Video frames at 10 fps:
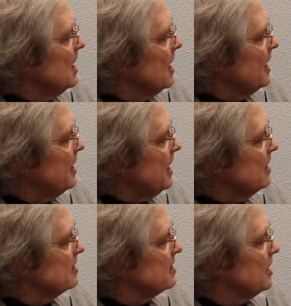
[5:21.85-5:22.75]

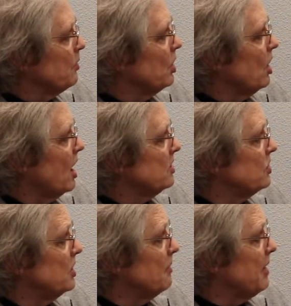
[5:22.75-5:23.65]
Again, some were lost
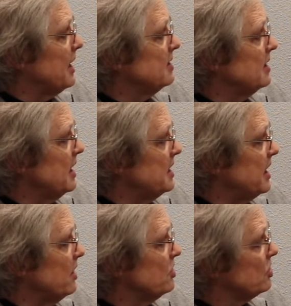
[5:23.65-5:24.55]
to the mice and the
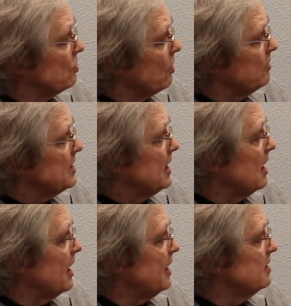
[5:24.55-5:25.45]
deer, storms and
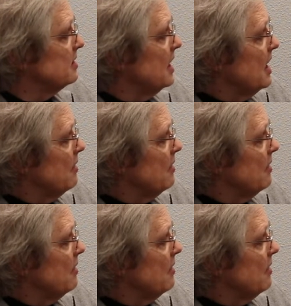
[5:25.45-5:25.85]
ice,